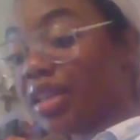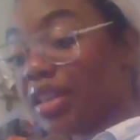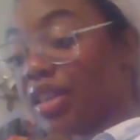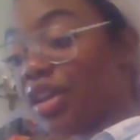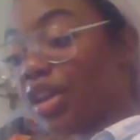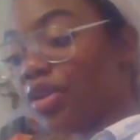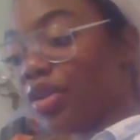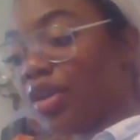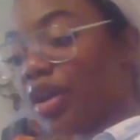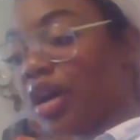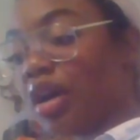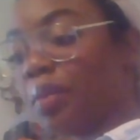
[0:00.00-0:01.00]
another,
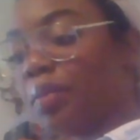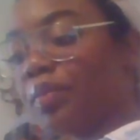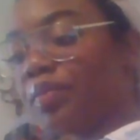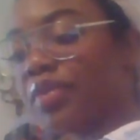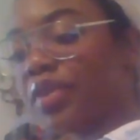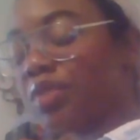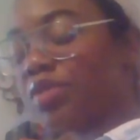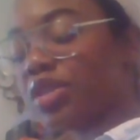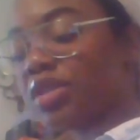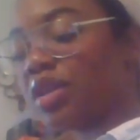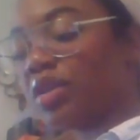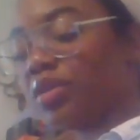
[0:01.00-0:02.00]
I'm
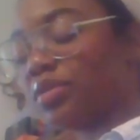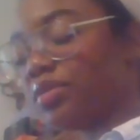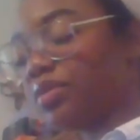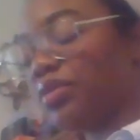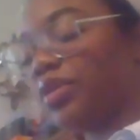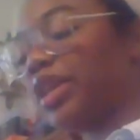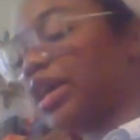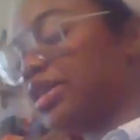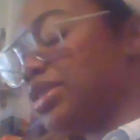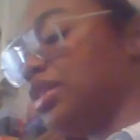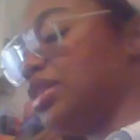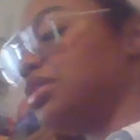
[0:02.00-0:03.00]
just now
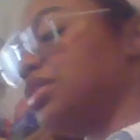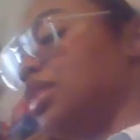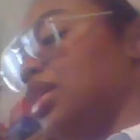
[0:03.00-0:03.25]
realizing this,